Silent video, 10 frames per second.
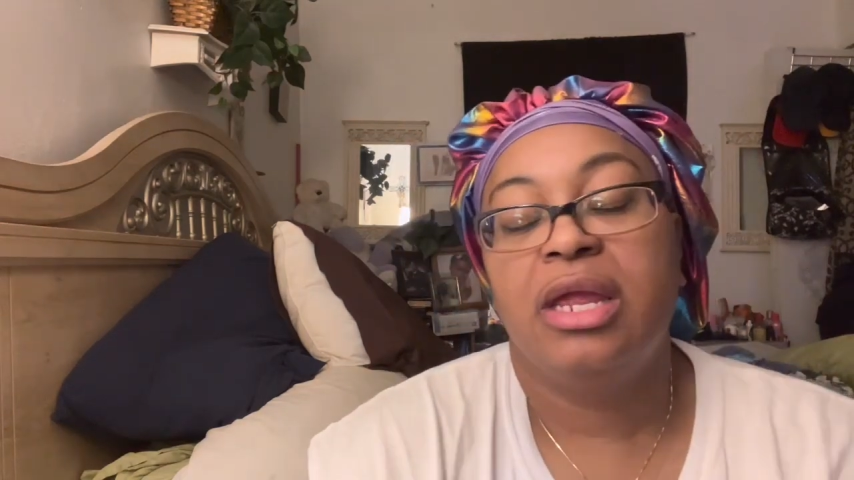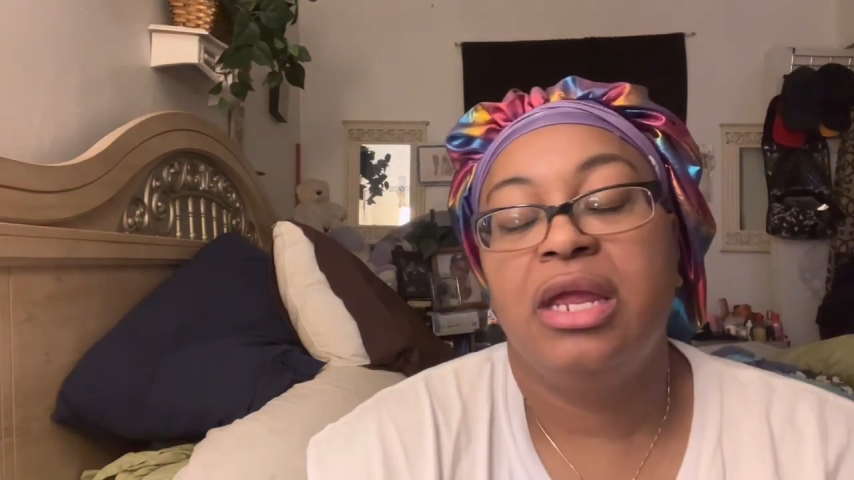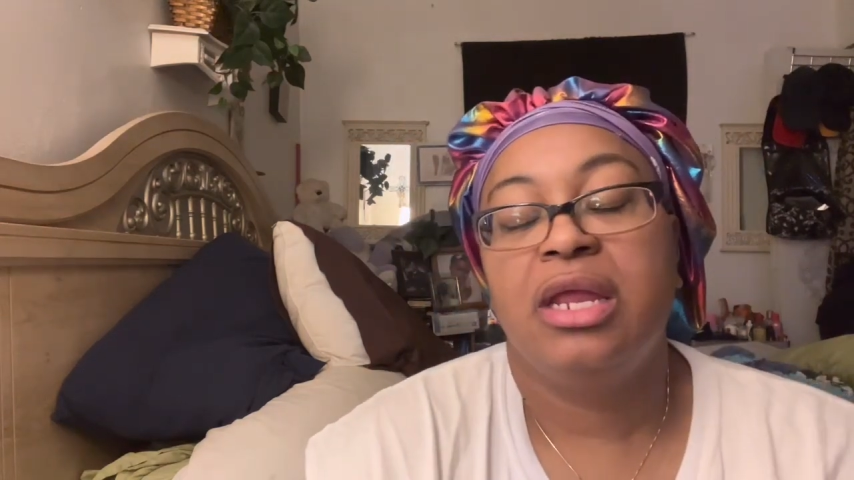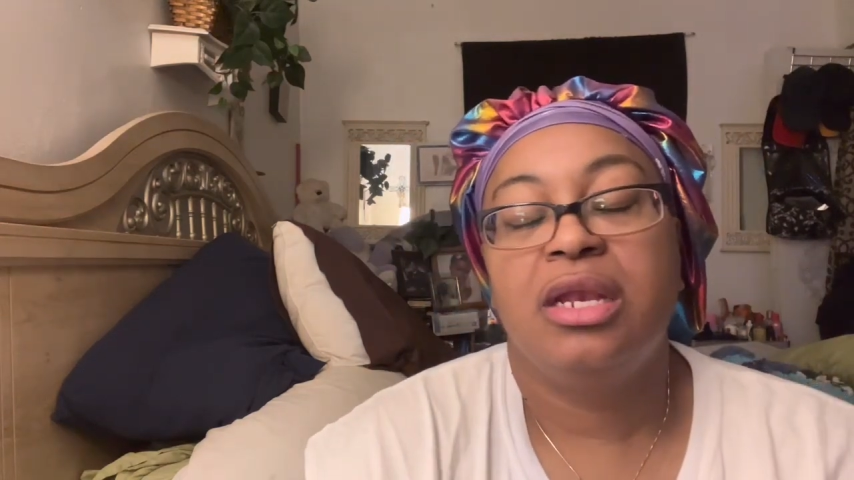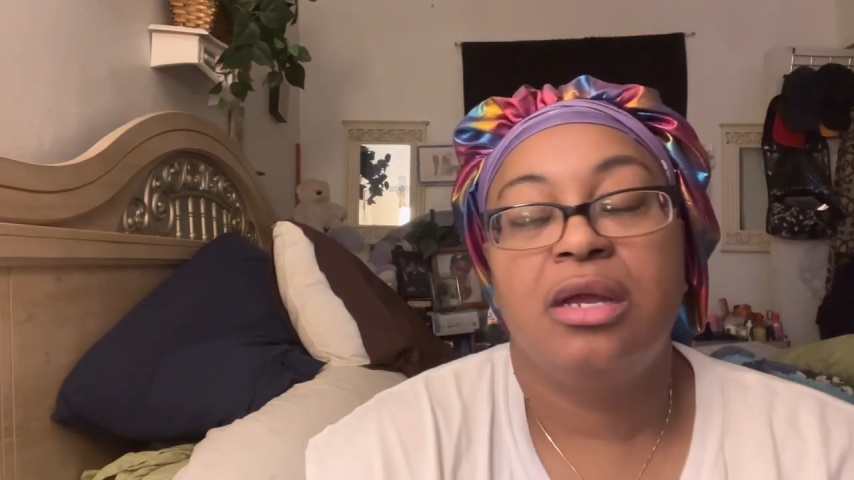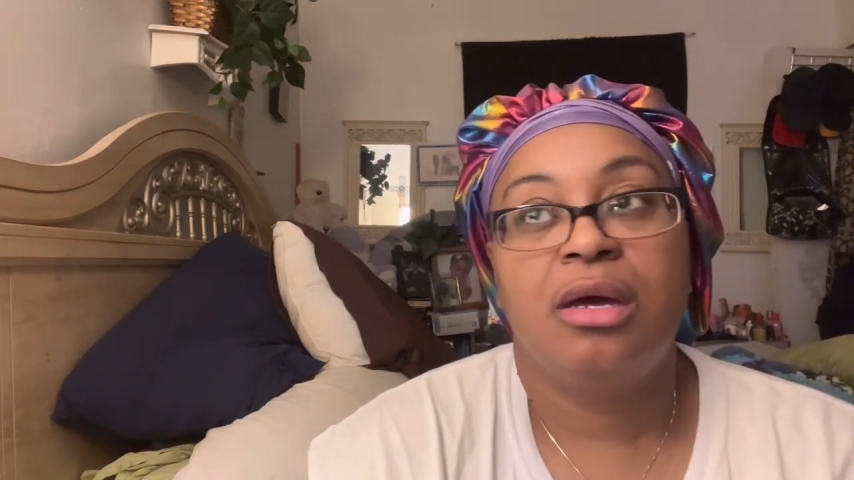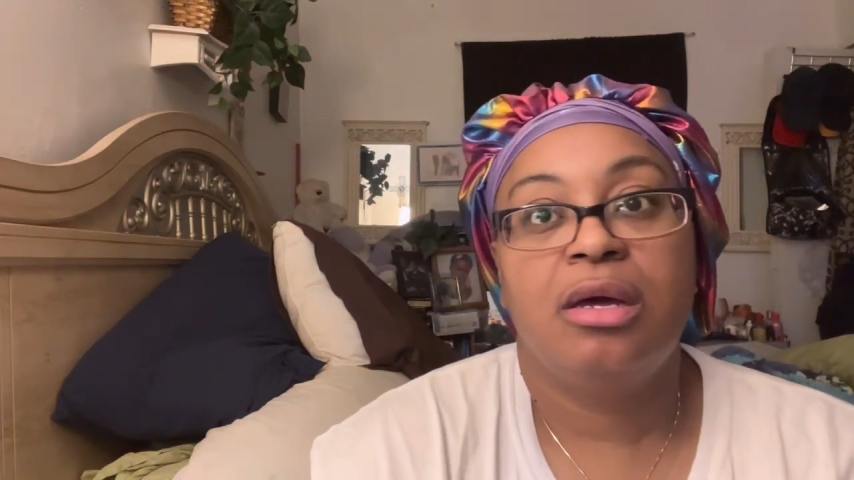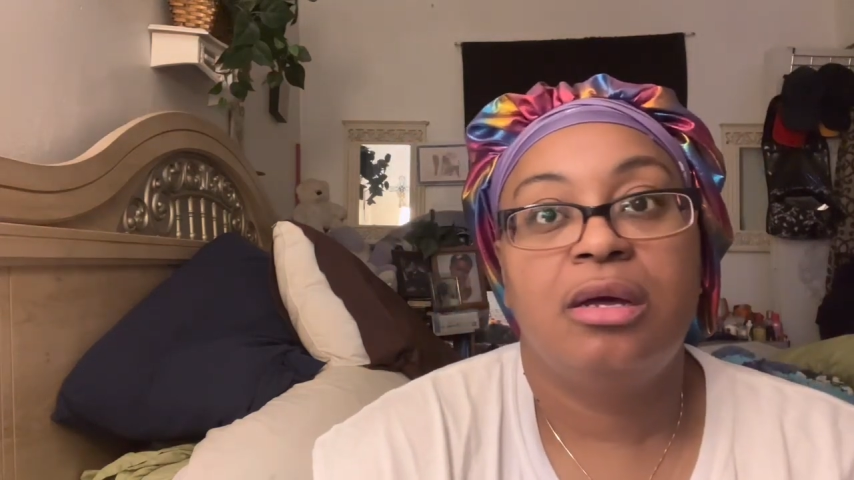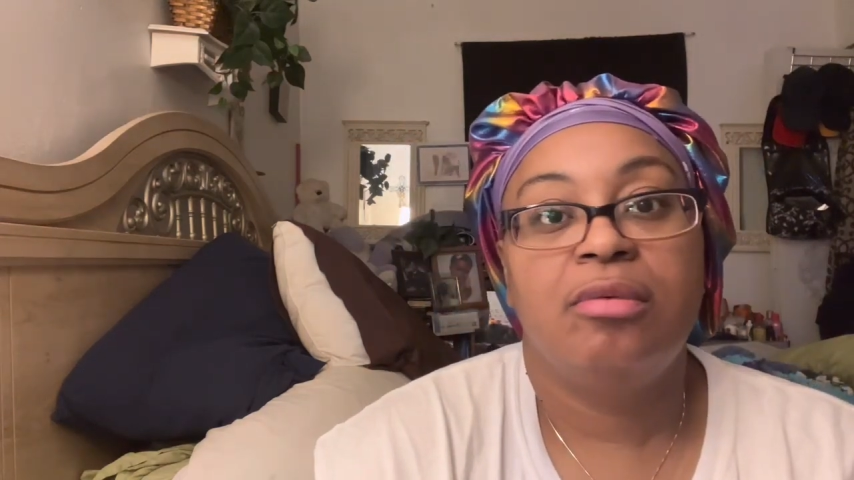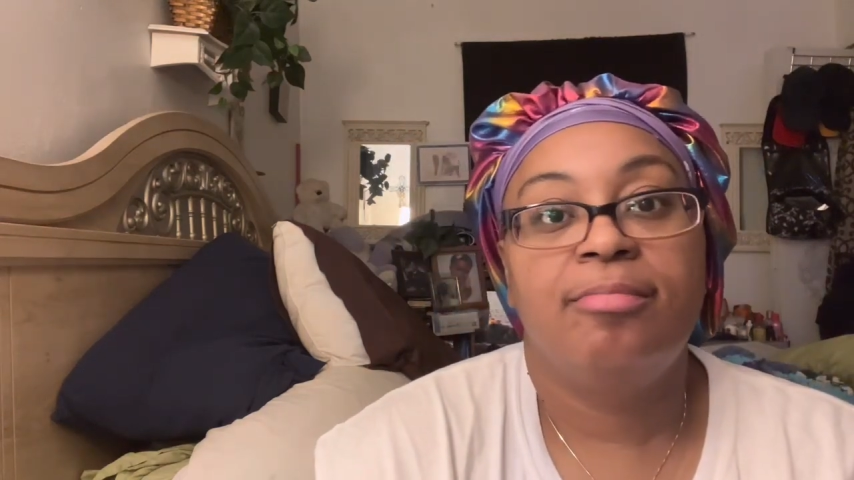in,
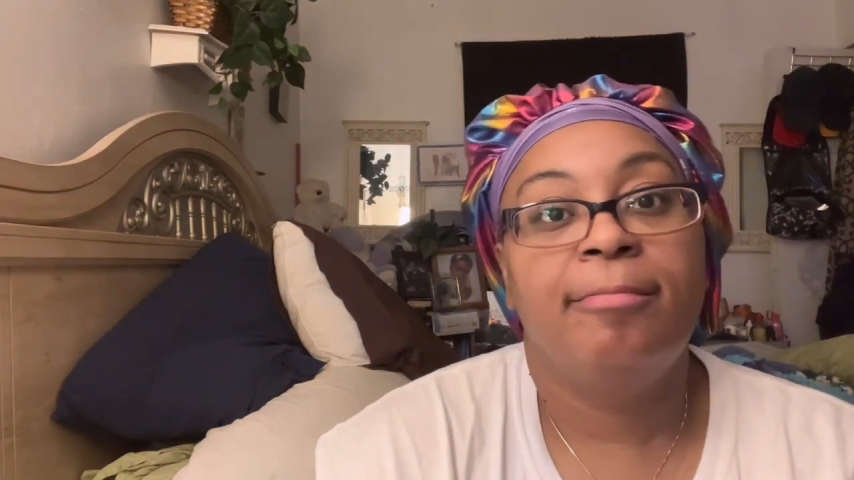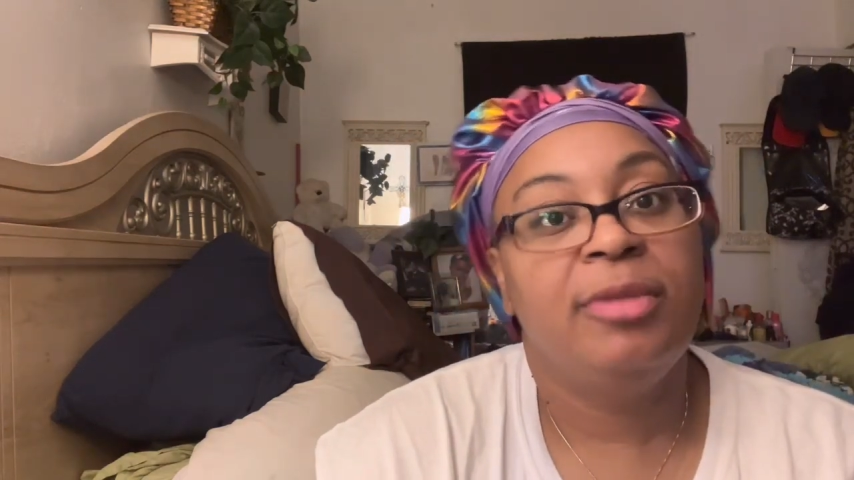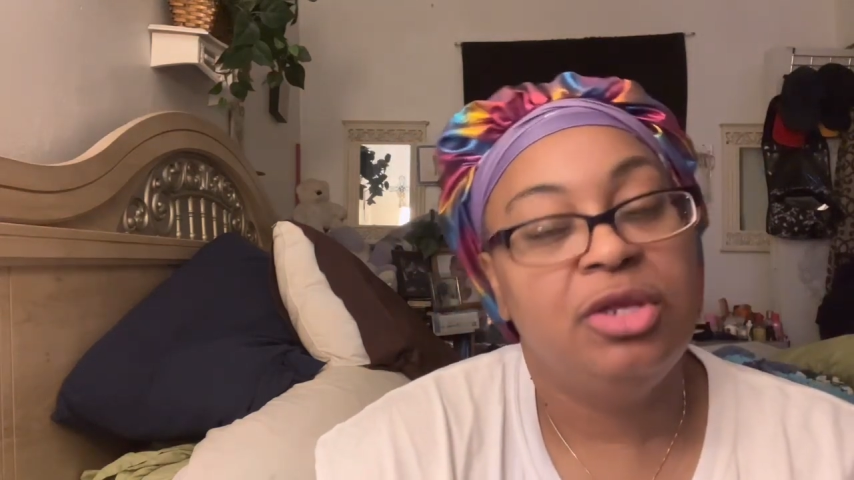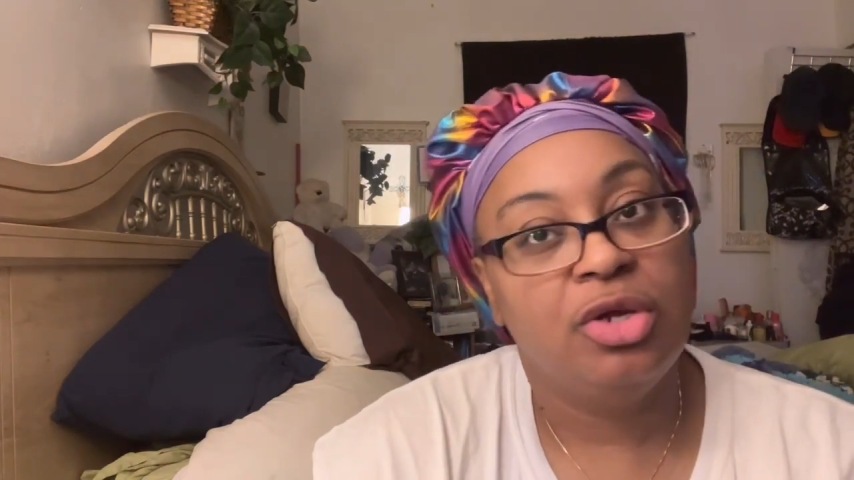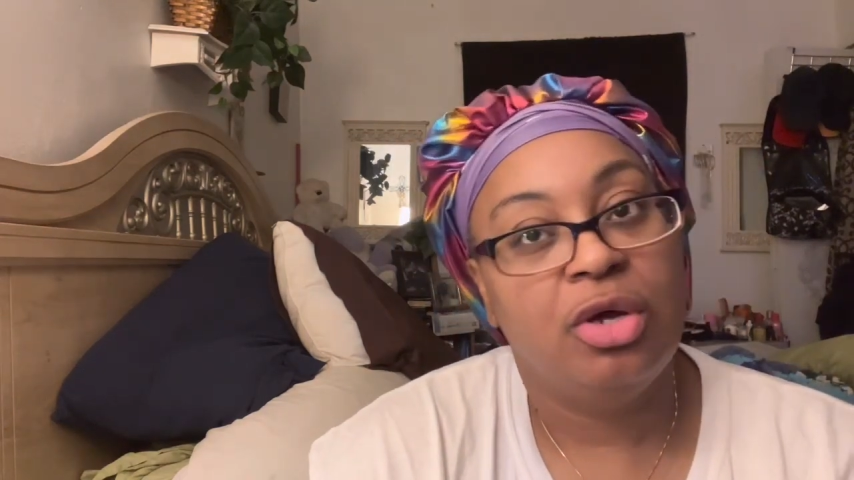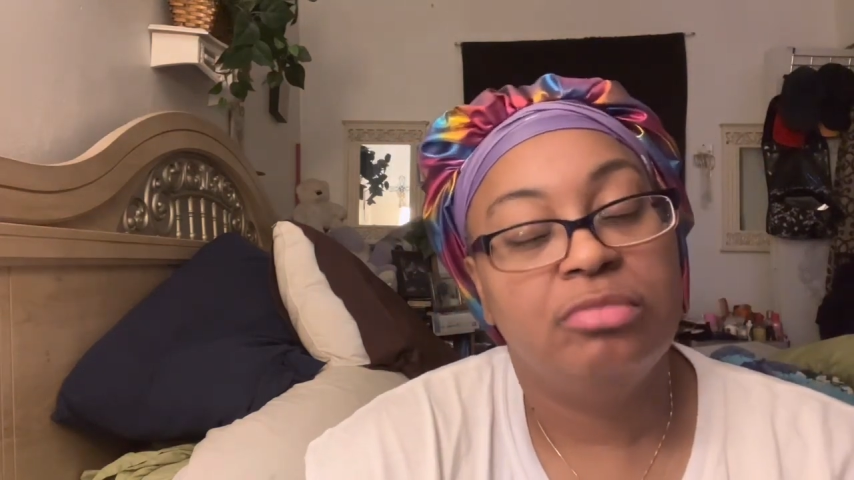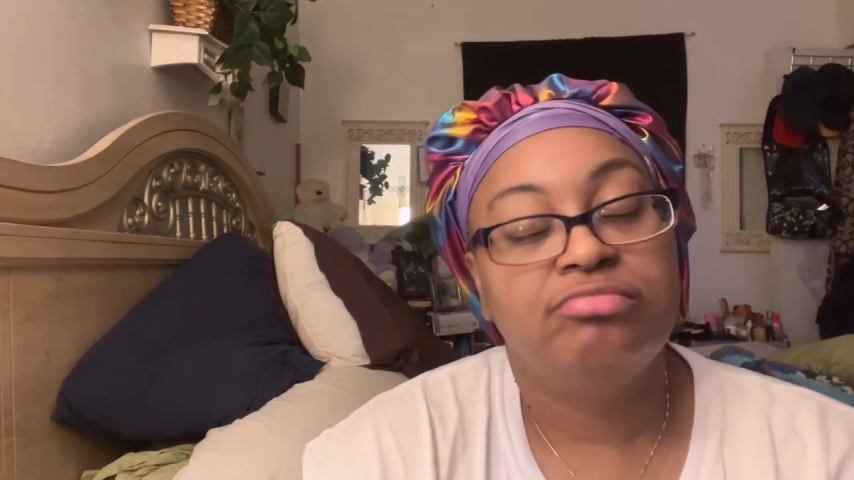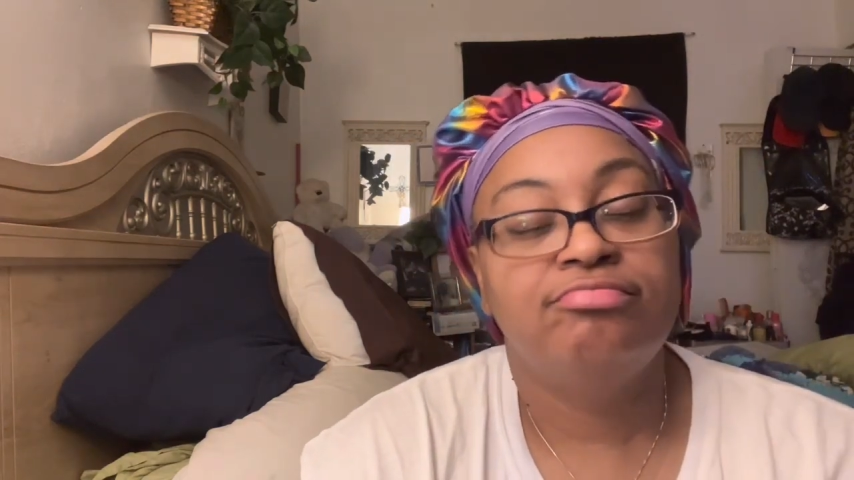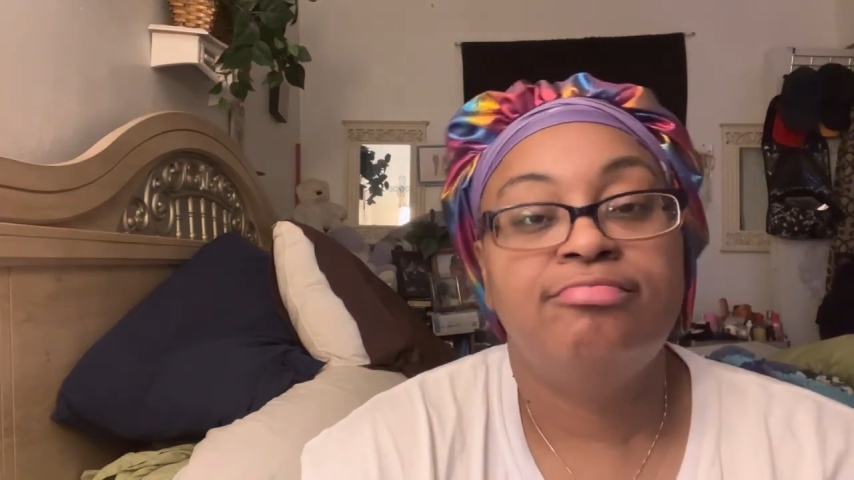uh, you know,